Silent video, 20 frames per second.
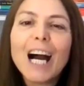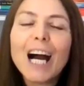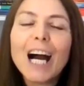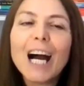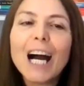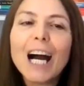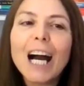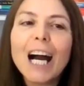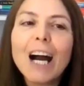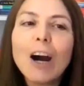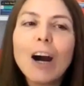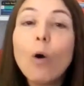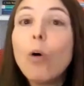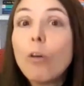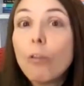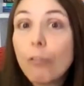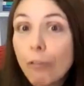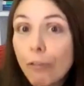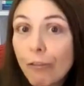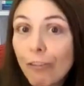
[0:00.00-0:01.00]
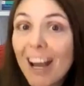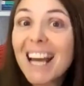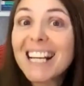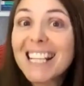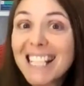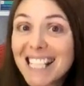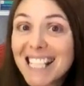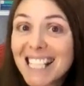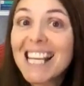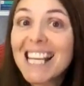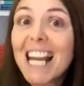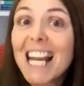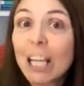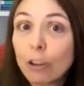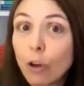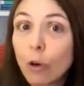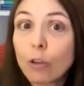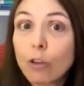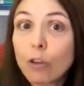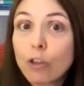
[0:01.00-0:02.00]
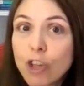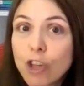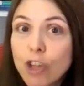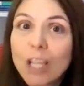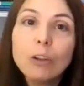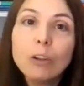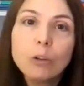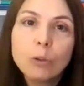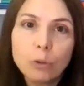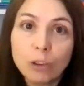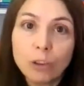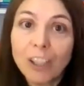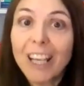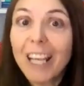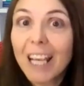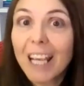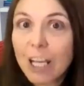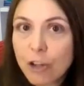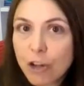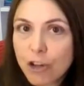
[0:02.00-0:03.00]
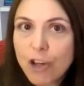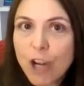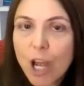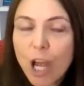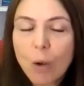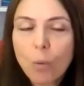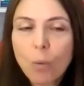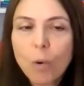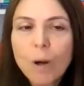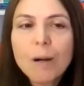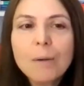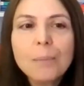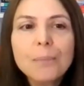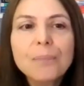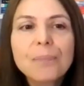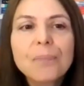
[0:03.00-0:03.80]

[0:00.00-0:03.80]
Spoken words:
O farsi la doccia, to take a shower.